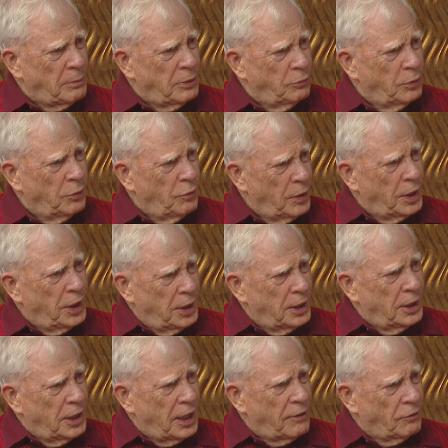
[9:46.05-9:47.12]
I mean, we really
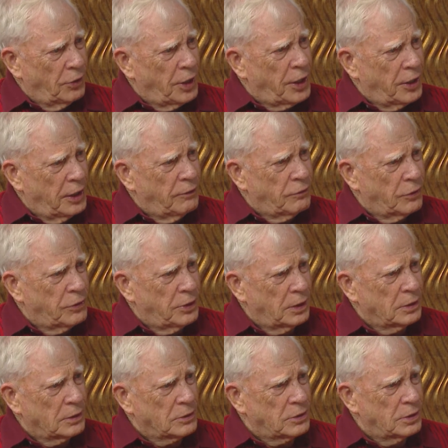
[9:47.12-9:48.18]
did have a lot of different
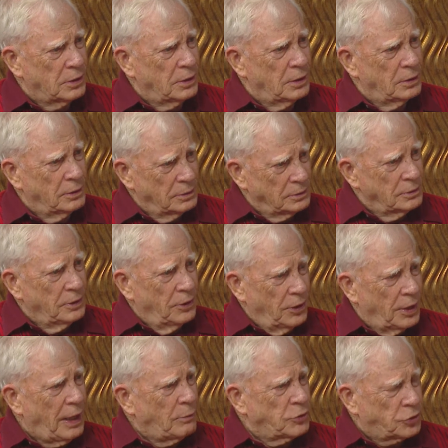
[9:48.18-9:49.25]
things. Yes,
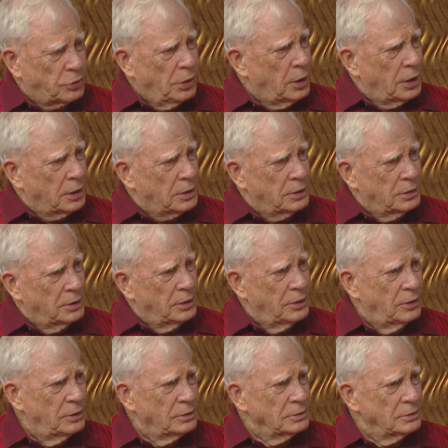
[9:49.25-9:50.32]
yeah, that was great. It's a
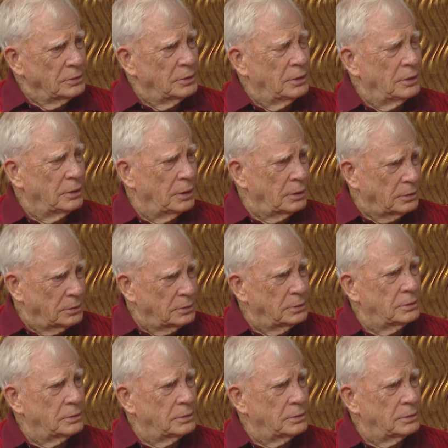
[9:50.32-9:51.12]
lot of fun.